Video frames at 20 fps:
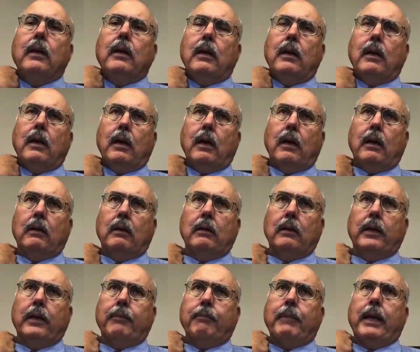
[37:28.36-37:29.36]
It, uh,
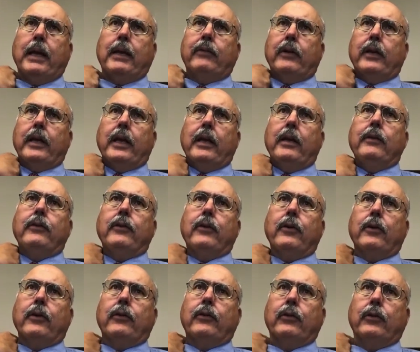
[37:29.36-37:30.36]
it does, makes yeah. it
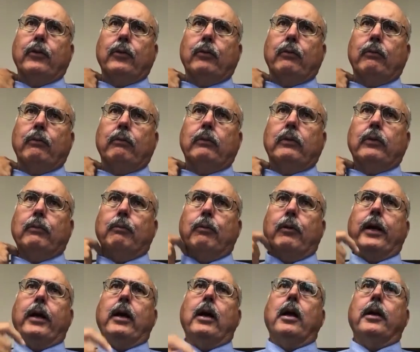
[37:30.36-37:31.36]
easier to to
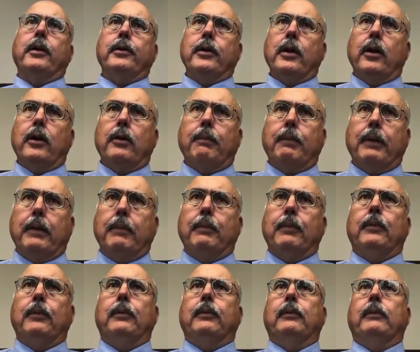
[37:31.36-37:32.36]
bring on younger
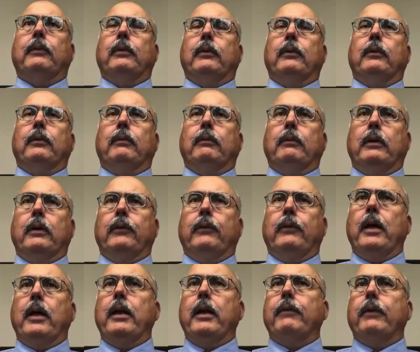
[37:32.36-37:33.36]
people to because
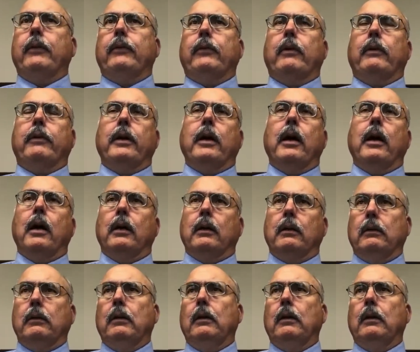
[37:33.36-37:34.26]
none of us are young.